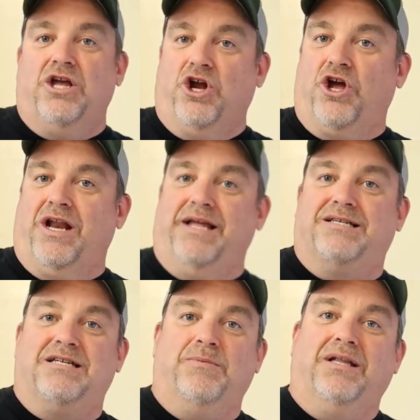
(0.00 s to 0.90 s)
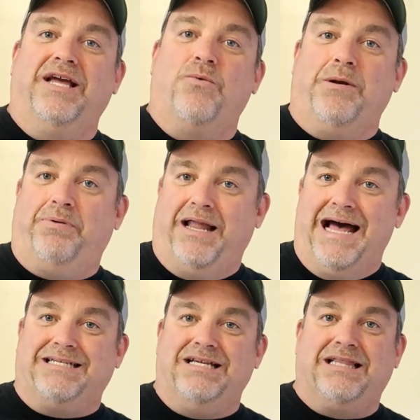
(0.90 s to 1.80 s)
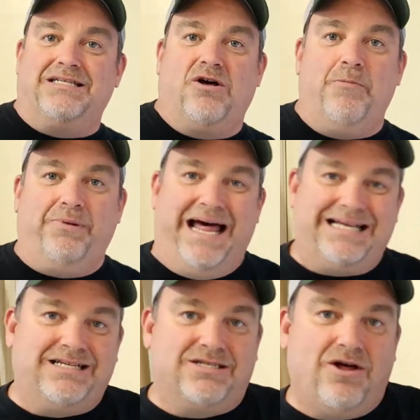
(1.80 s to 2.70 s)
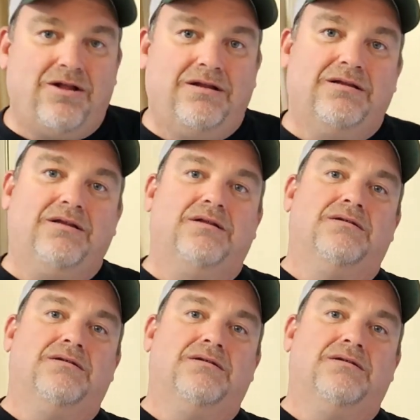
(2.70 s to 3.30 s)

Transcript: You're going to need some liquid plastic. It's called Plastisol.